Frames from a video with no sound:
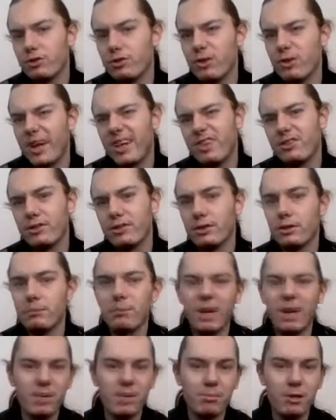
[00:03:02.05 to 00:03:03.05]
to 80
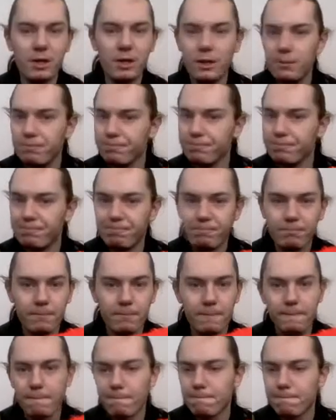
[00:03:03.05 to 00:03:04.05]
maybe.
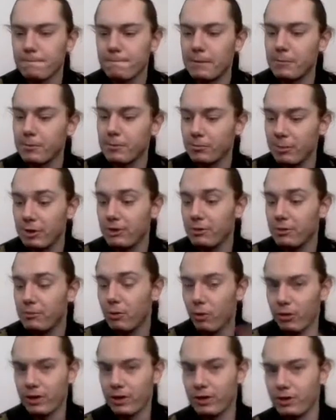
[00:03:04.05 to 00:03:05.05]
I'm expecting
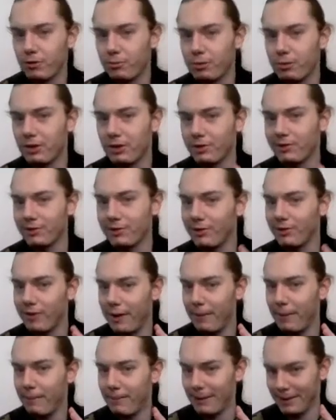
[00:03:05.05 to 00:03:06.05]
more out of this because it is
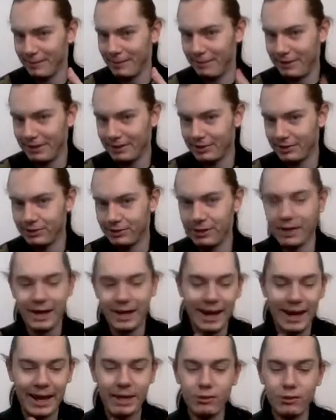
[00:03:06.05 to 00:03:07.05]
a Mega Blaster.
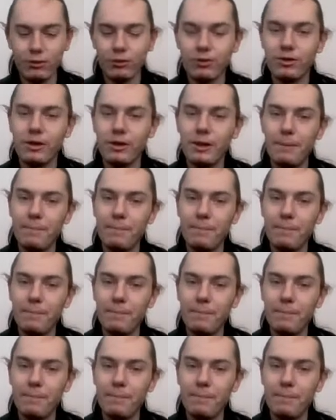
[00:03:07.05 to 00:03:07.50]
Handles